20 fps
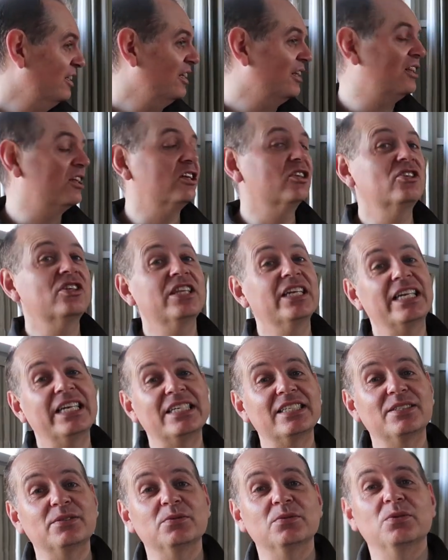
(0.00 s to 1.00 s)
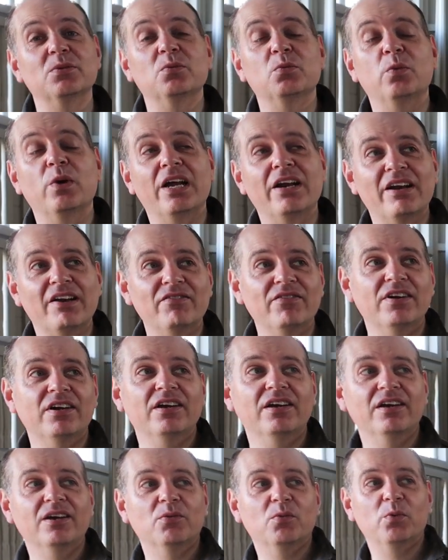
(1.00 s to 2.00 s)
Right. The thing is,
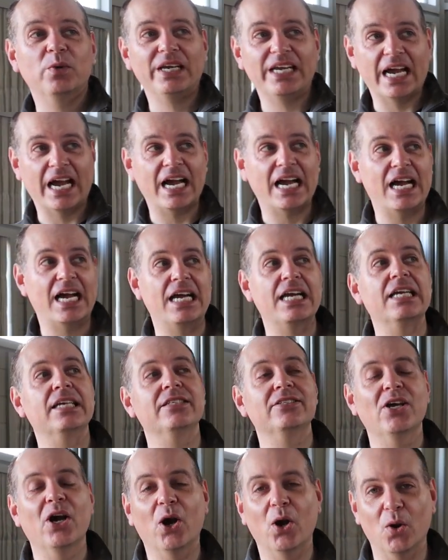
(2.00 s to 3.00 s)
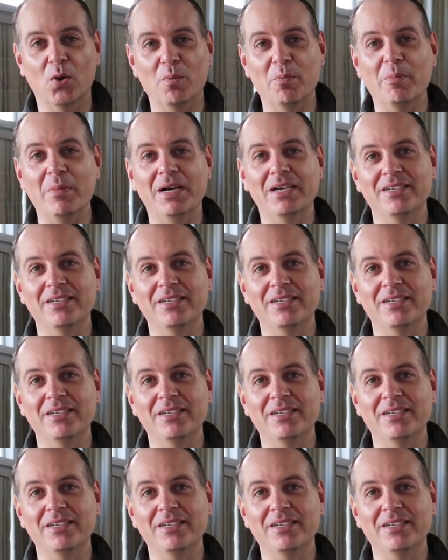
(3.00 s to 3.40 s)
wherever we are is home.